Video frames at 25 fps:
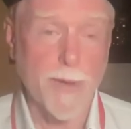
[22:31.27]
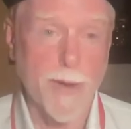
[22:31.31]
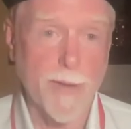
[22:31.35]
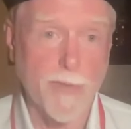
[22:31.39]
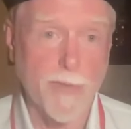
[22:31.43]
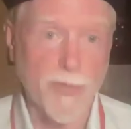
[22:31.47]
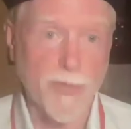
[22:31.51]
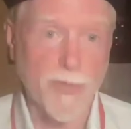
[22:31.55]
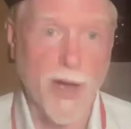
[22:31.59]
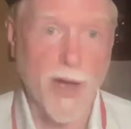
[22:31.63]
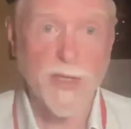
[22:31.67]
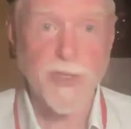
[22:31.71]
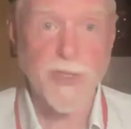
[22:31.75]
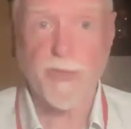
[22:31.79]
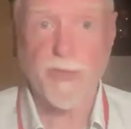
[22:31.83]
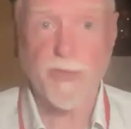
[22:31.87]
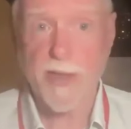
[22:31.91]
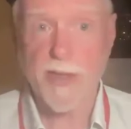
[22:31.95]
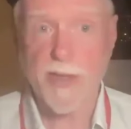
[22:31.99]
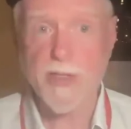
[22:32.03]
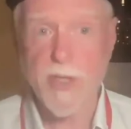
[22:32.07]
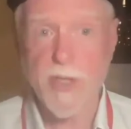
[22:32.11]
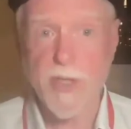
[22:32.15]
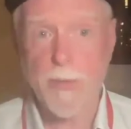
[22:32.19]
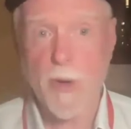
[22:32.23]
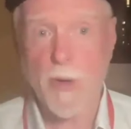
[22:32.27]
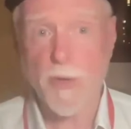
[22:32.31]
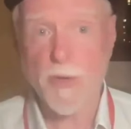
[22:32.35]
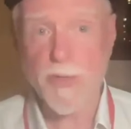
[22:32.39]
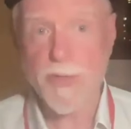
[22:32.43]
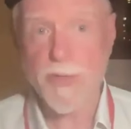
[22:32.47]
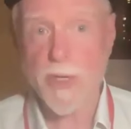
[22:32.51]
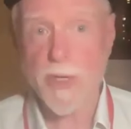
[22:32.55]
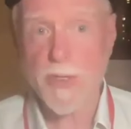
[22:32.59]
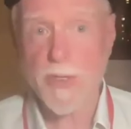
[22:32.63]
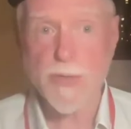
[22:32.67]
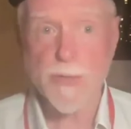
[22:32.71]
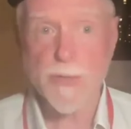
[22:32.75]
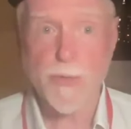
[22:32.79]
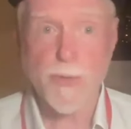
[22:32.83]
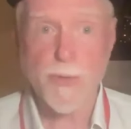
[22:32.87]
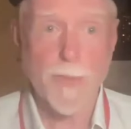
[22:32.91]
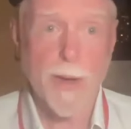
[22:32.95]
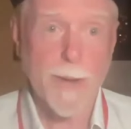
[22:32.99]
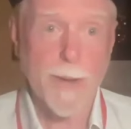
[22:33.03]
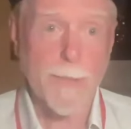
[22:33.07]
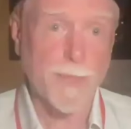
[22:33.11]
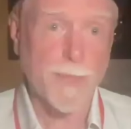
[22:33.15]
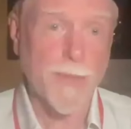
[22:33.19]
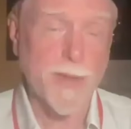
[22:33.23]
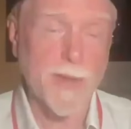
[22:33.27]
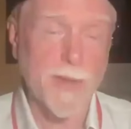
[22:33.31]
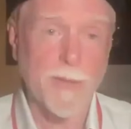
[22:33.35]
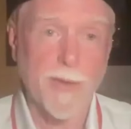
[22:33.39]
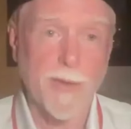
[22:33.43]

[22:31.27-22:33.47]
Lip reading: my thoughts, feelings, emotions through my